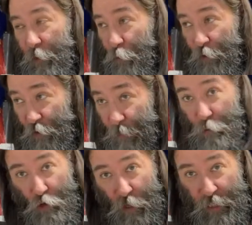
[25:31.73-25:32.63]
which I'm
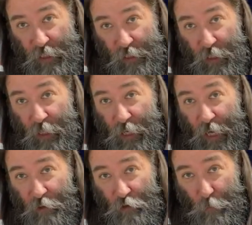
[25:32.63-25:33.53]
training
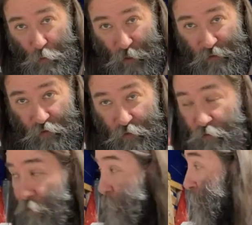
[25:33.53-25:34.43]
as an apprentice.